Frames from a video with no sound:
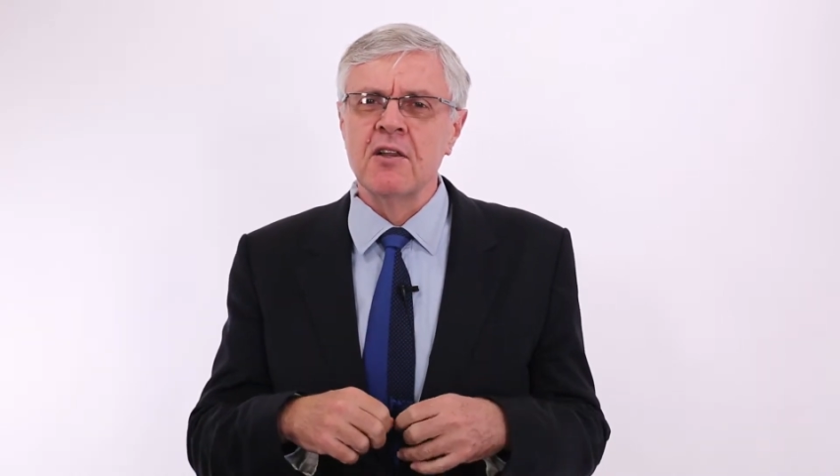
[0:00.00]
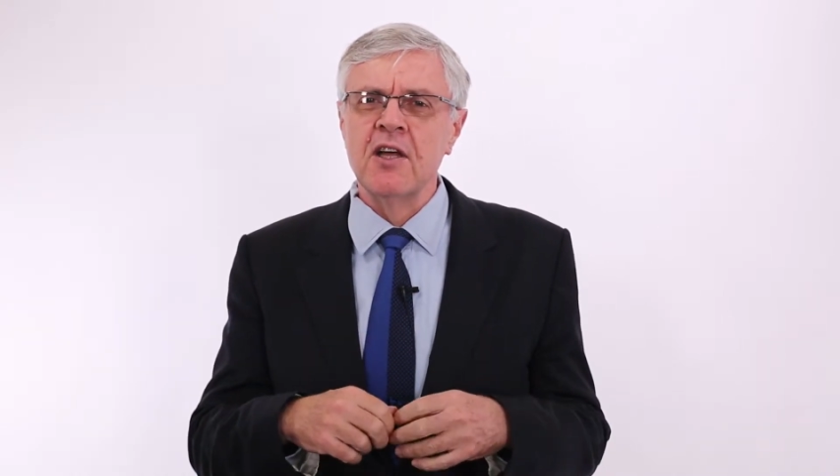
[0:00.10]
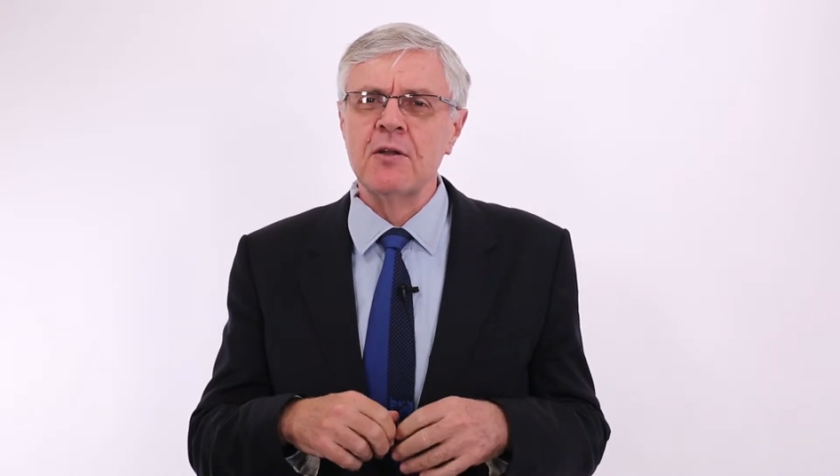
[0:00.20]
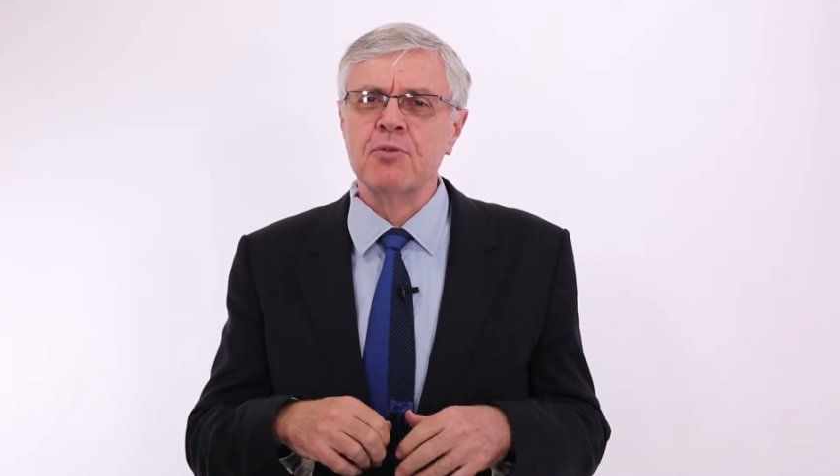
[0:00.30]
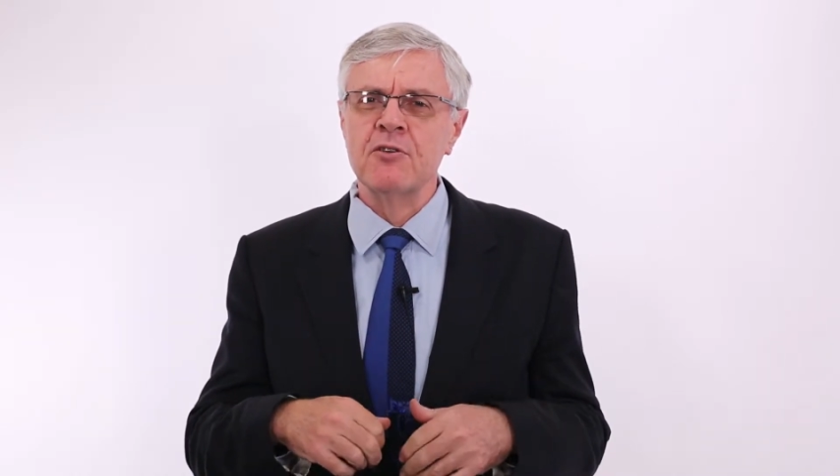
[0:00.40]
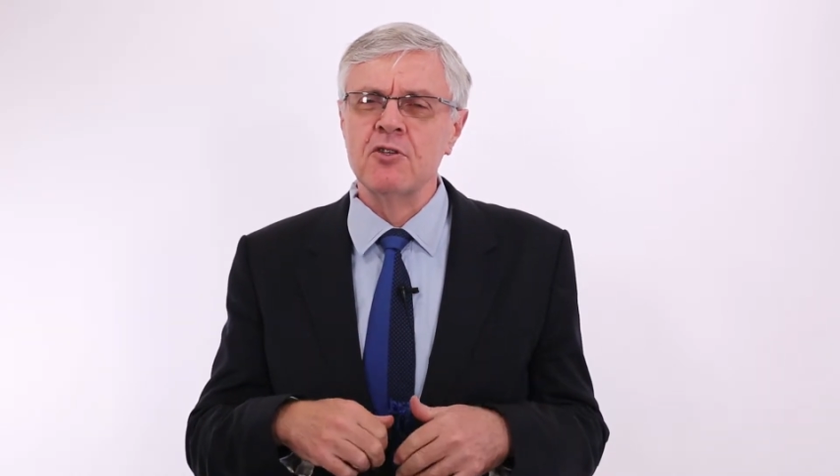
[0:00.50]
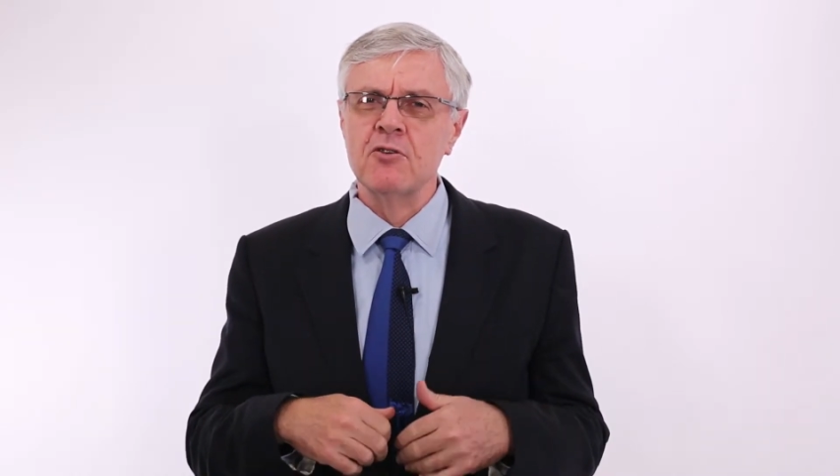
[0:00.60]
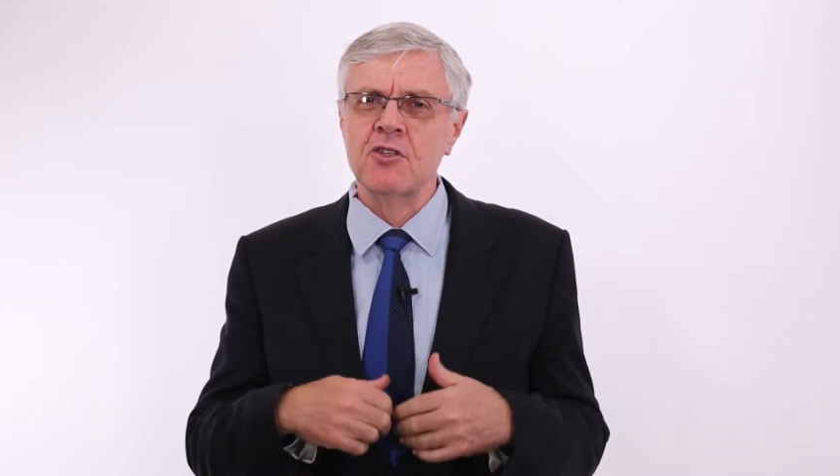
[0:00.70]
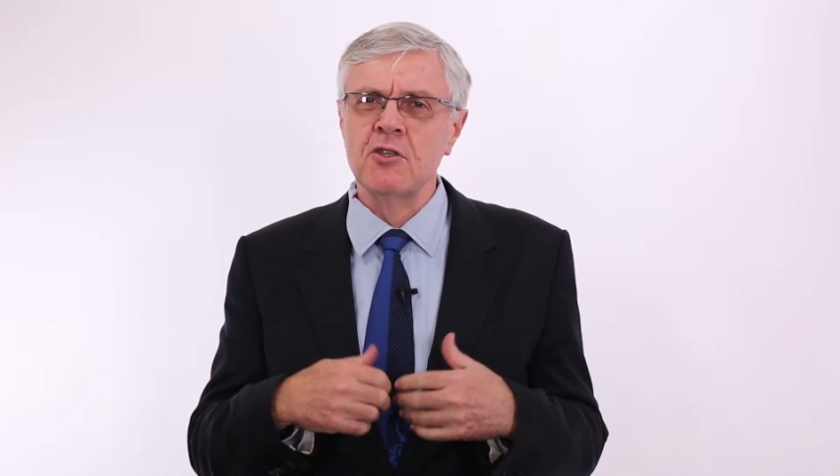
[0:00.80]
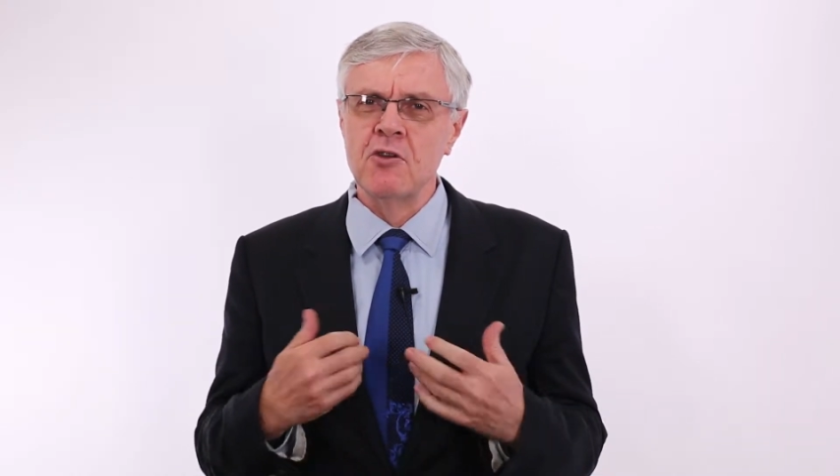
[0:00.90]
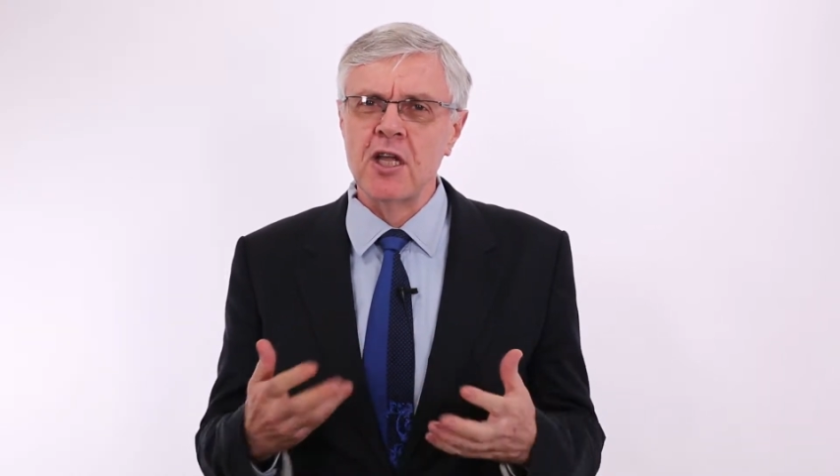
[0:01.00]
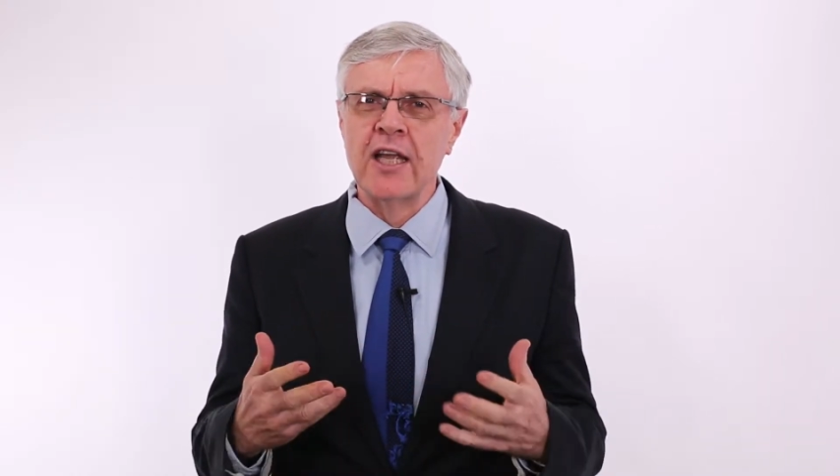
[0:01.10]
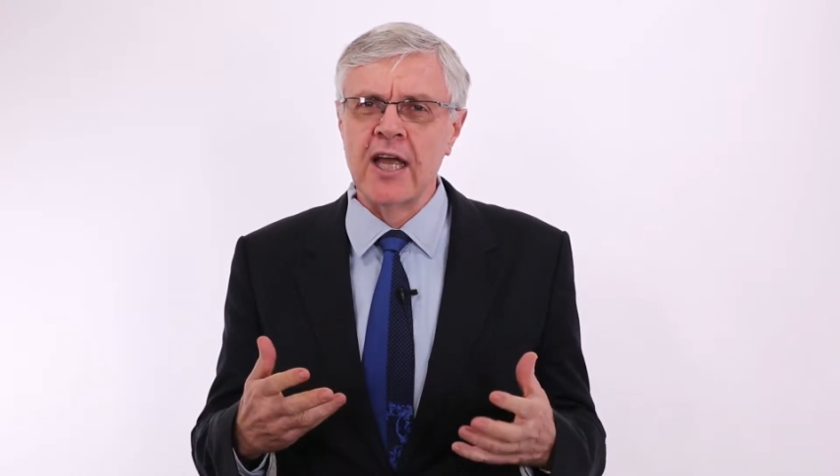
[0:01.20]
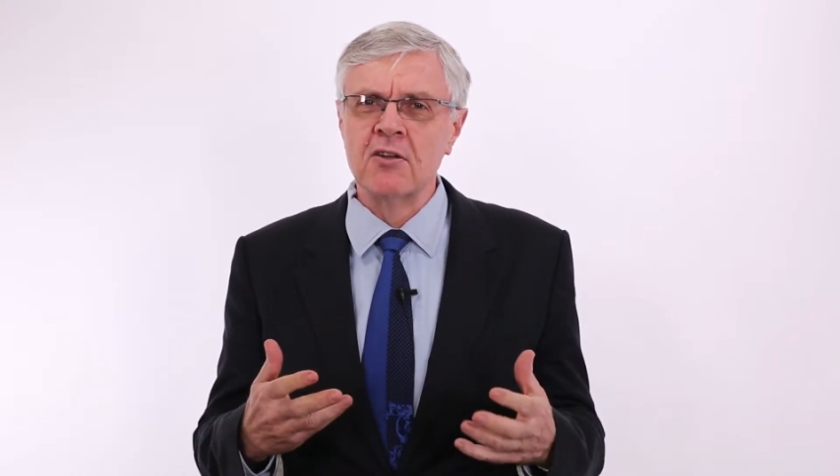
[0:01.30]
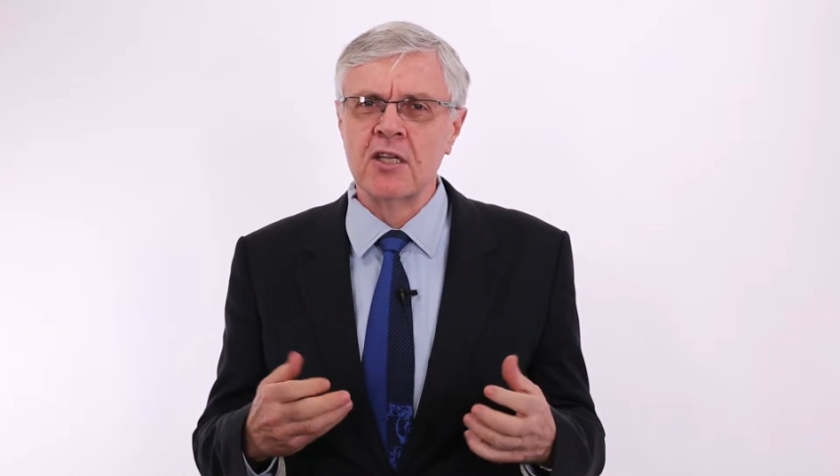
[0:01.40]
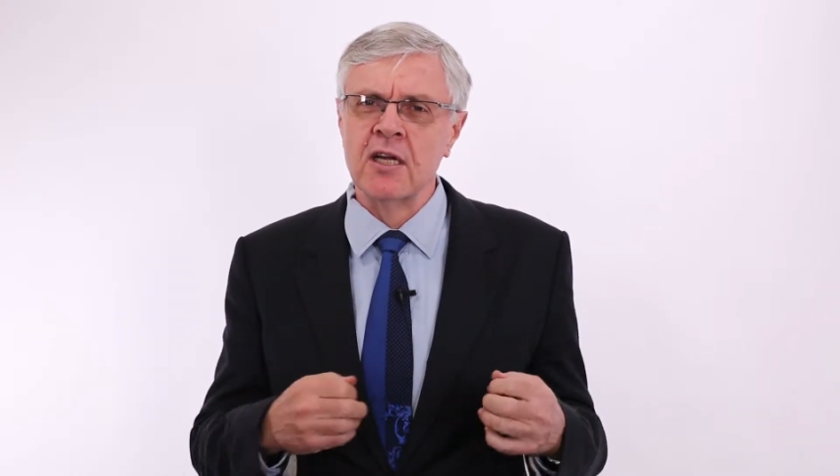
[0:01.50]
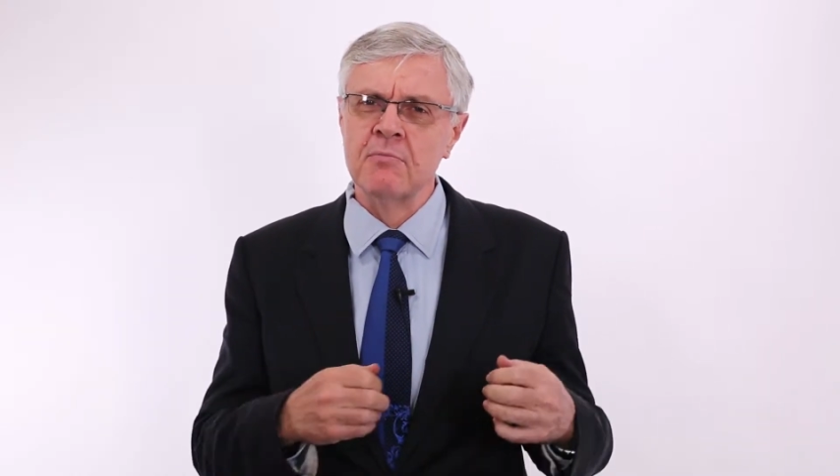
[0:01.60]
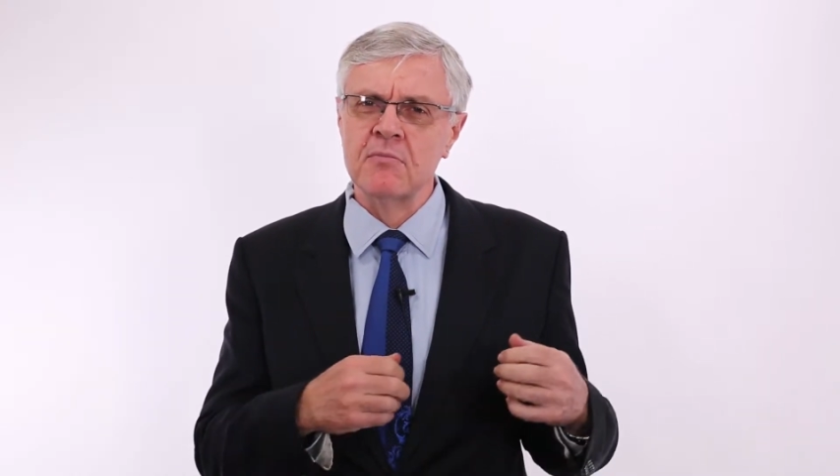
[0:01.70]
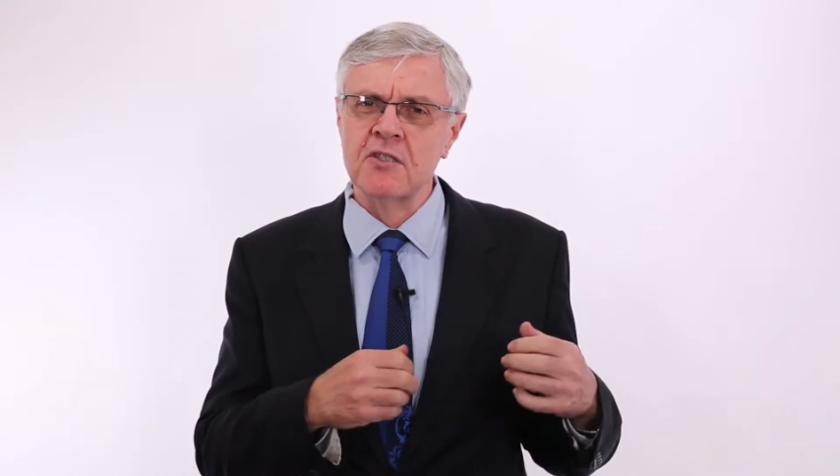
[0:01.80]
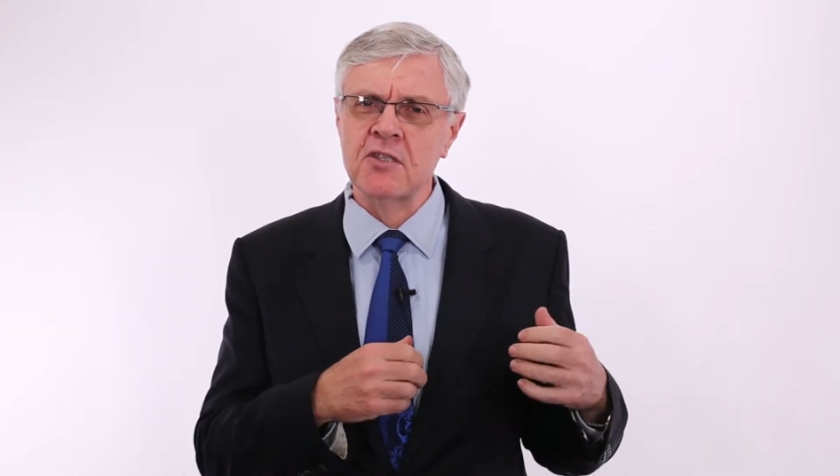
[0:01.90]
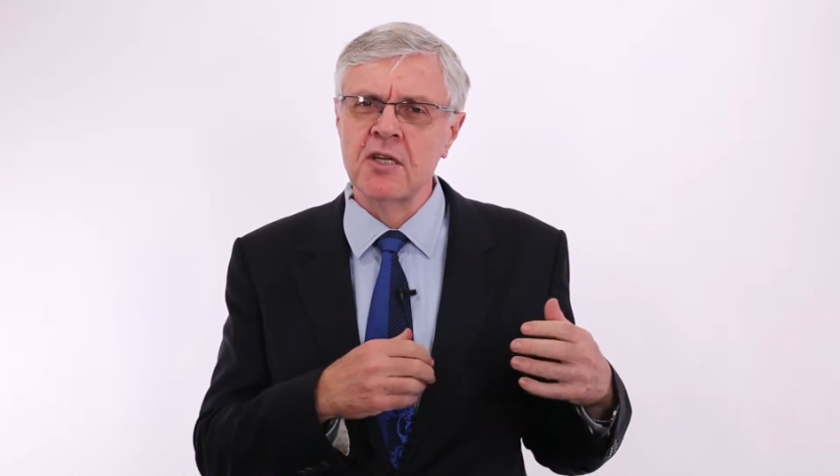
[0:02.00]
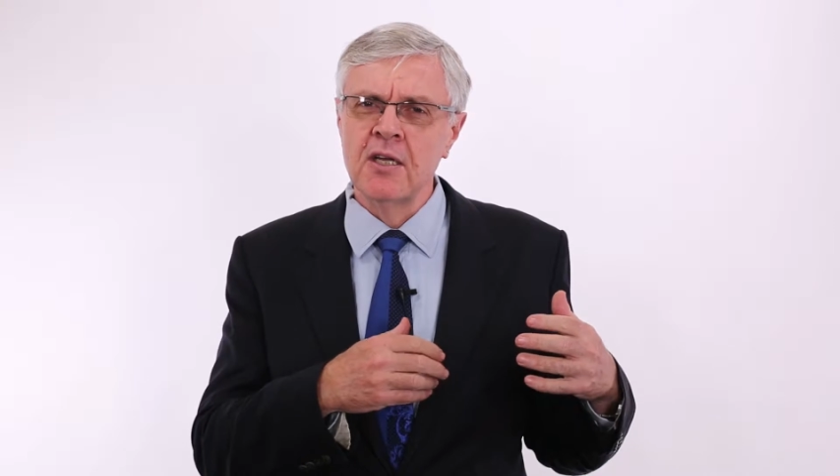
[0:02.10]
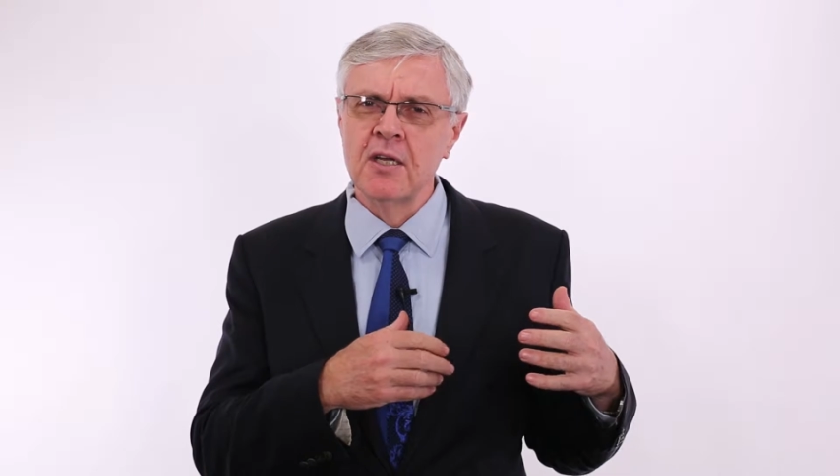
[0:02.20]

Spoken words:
that produce unique outcomes